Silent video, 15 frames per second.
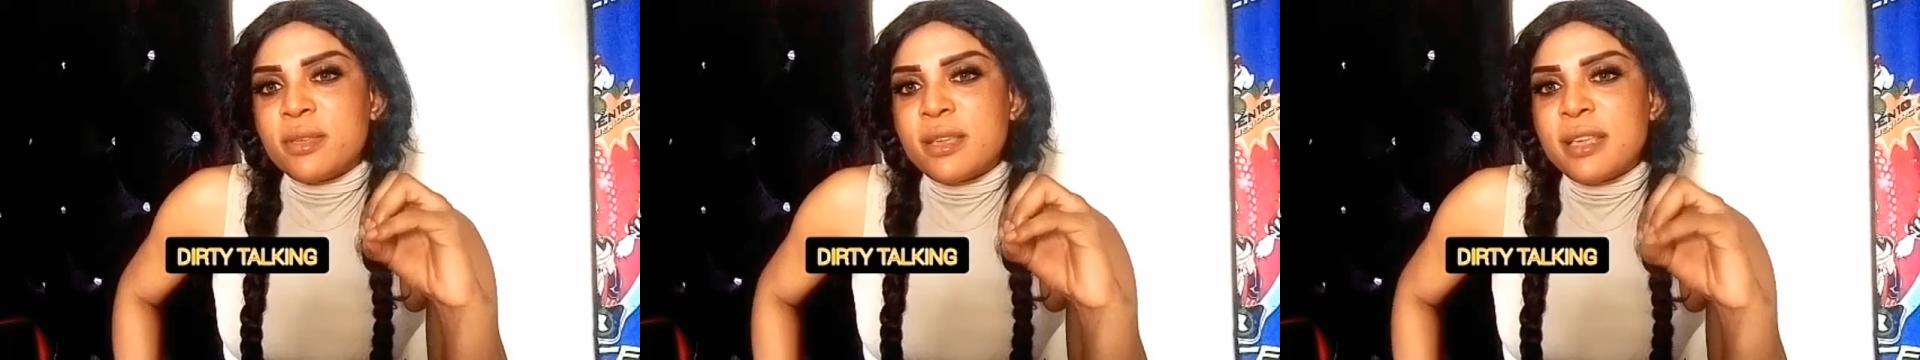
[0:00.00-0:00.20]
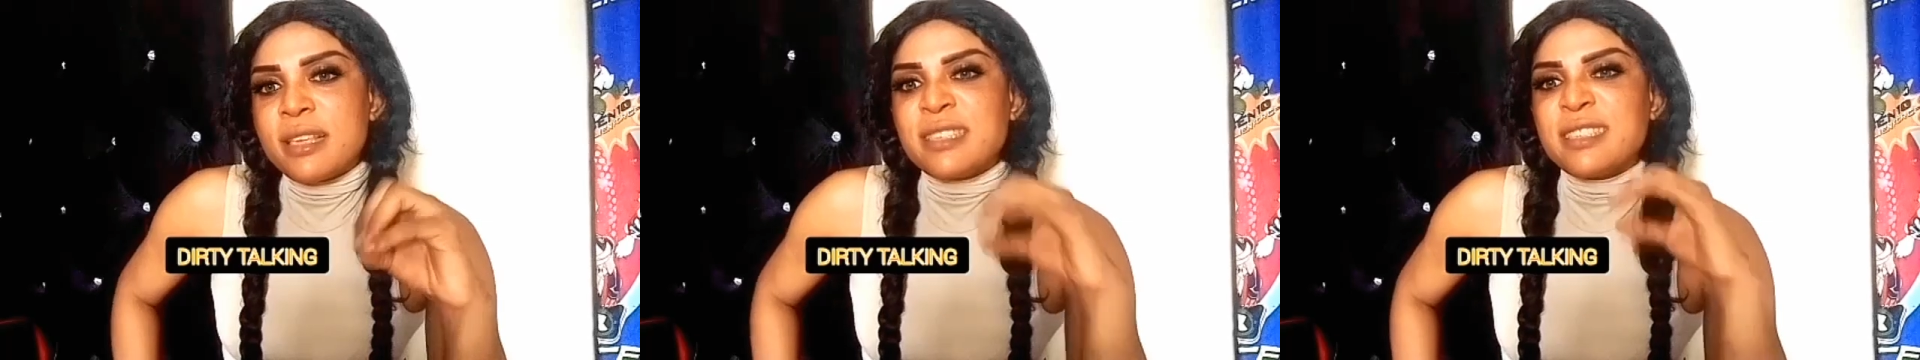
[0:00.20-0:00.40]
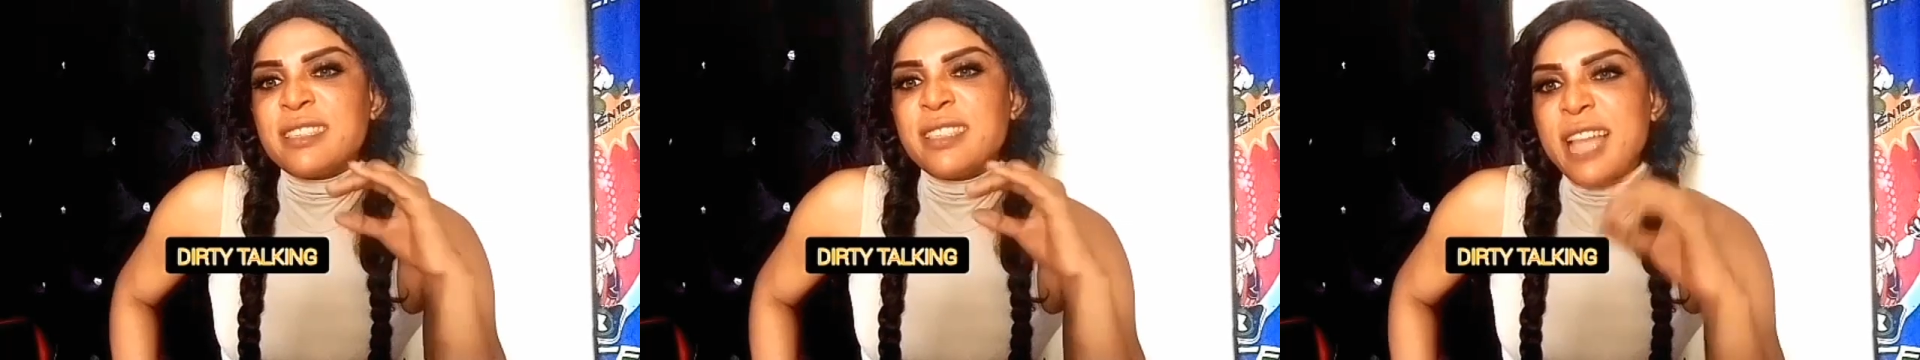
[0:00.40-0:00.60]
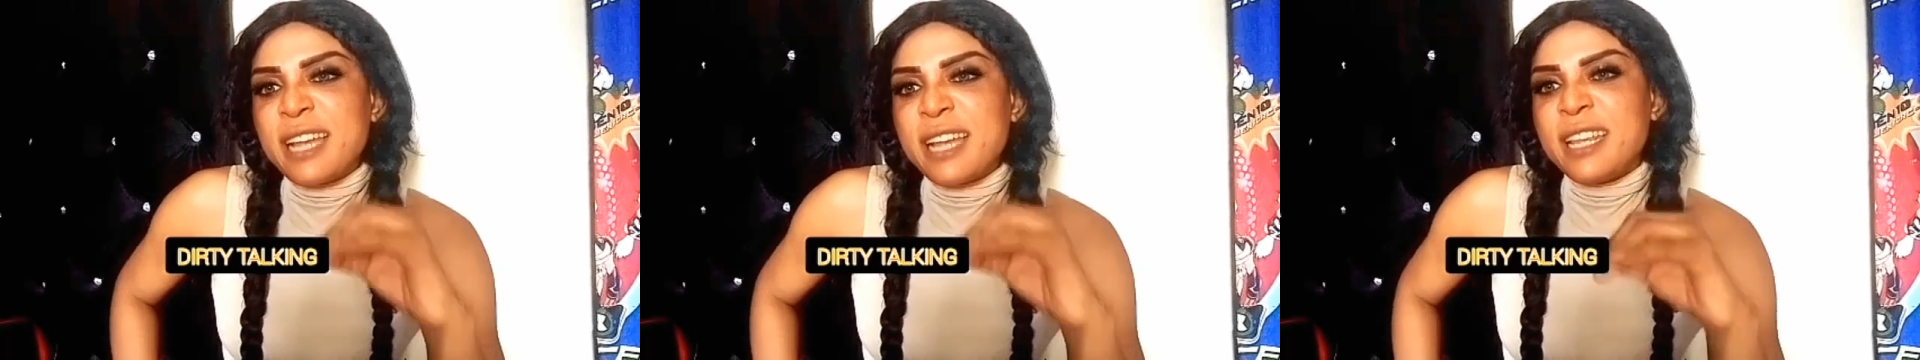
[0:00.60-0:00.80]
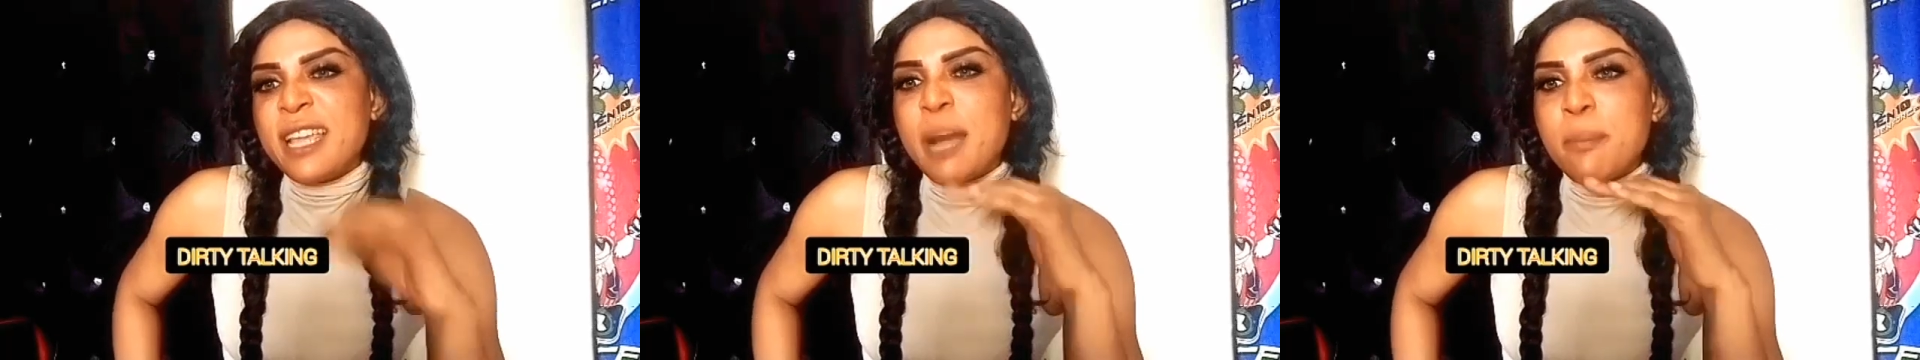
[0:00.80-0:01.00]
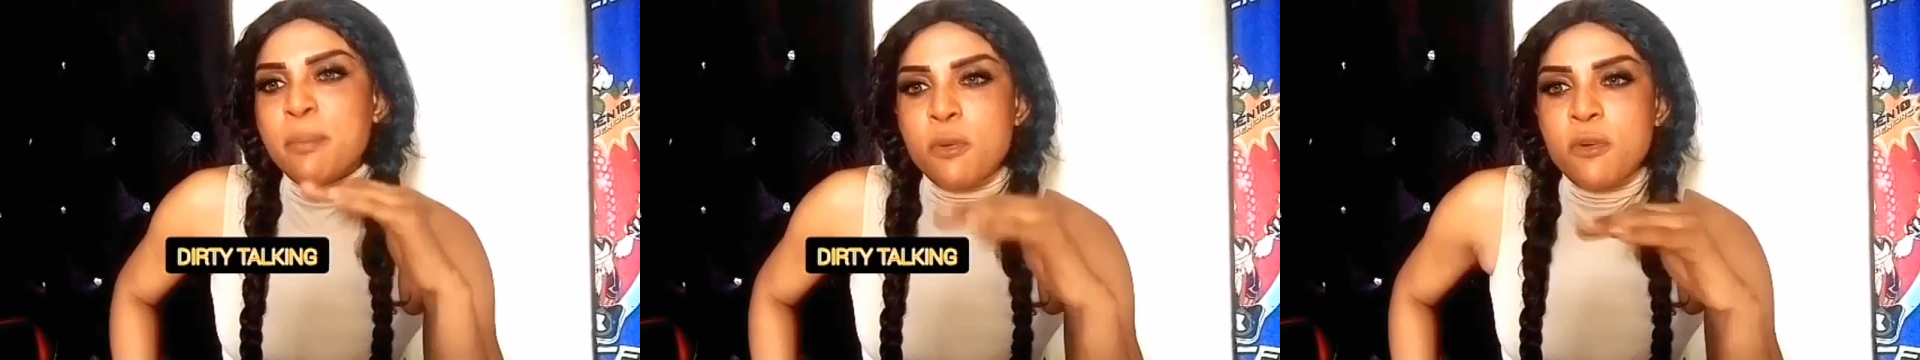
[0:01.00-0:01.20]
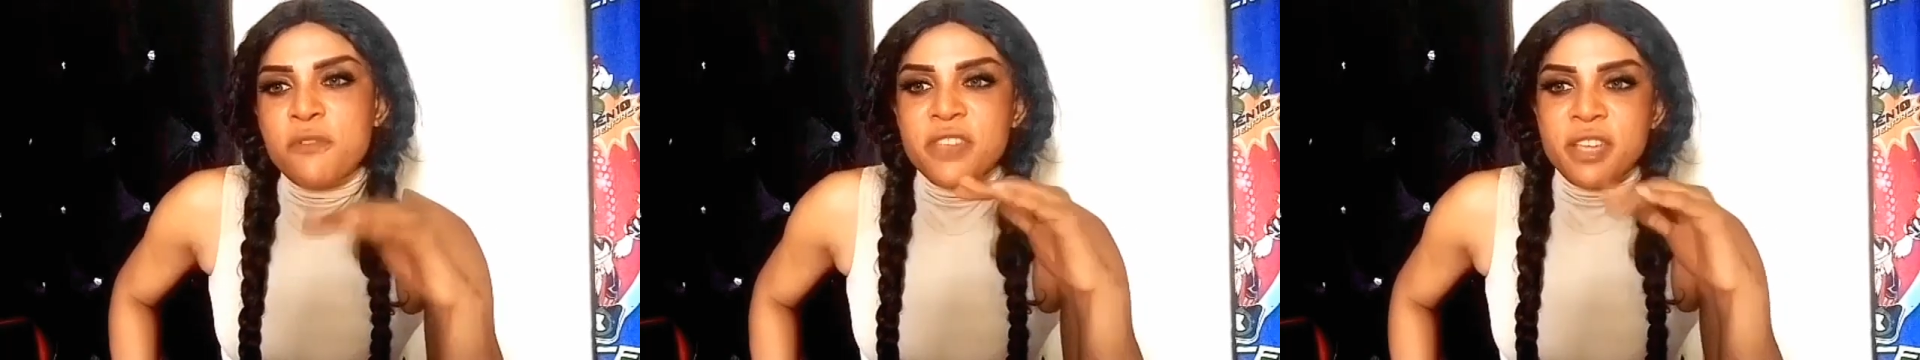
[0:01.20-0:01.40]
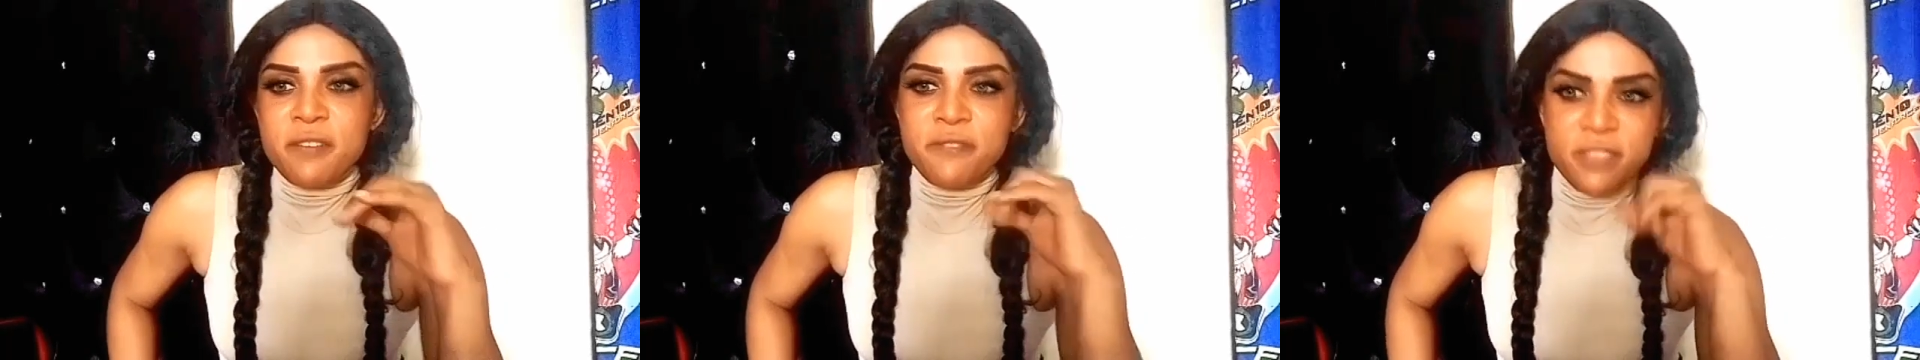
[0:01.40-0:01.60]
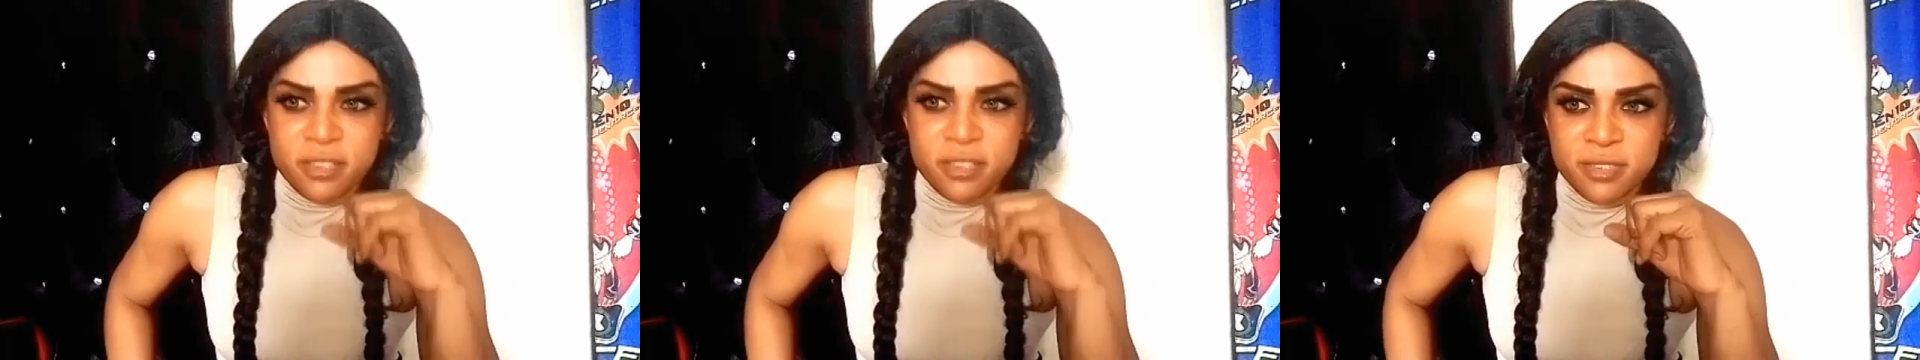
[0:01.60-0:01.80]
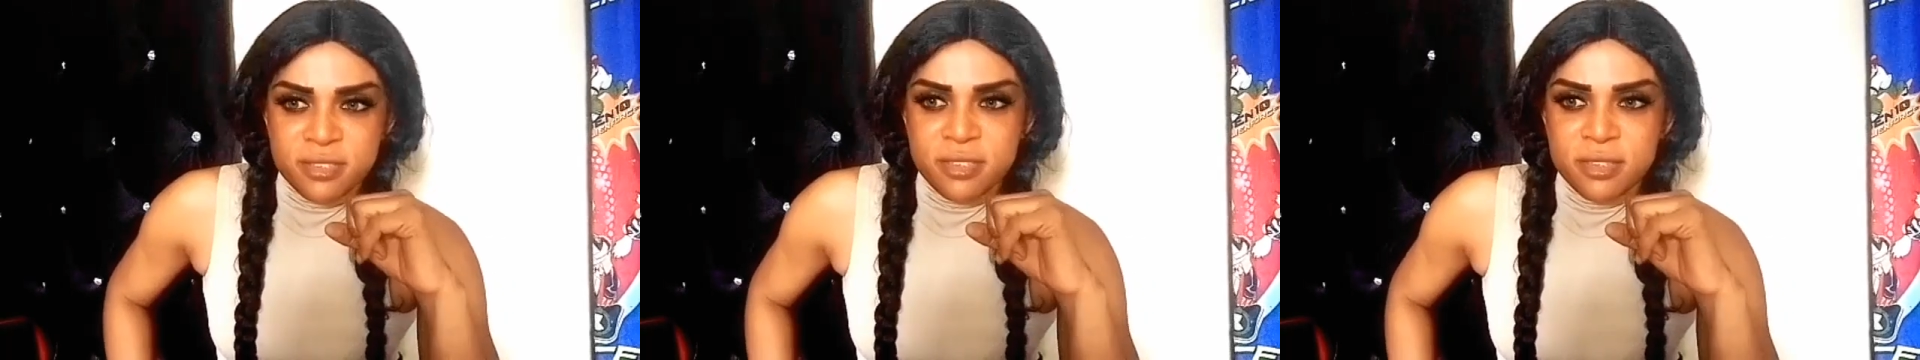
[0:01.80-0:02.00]
slightly above your
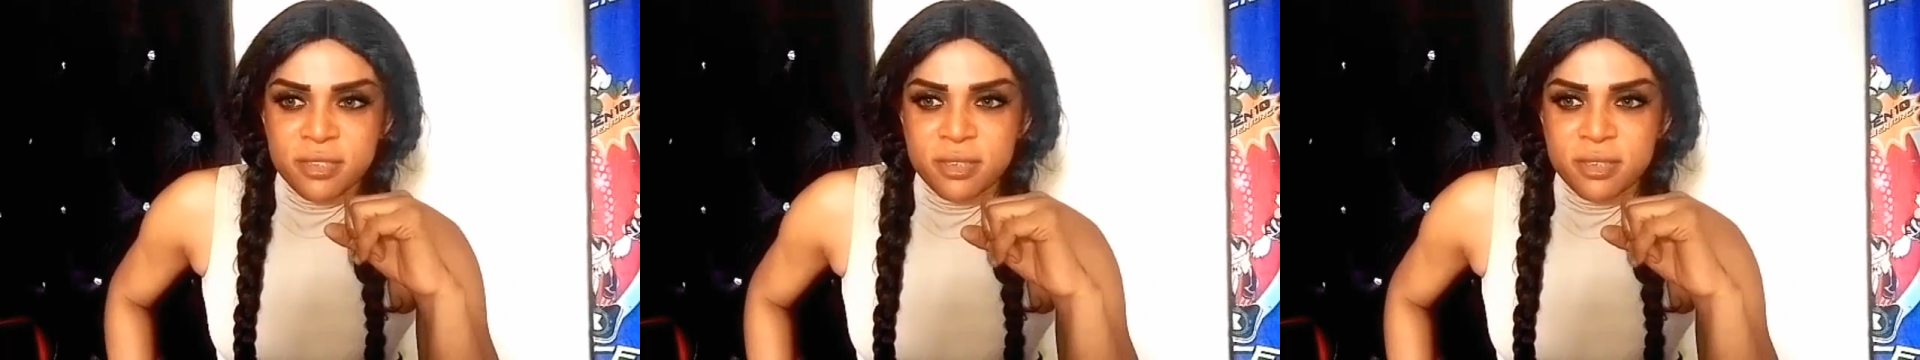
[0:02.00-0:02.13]
face,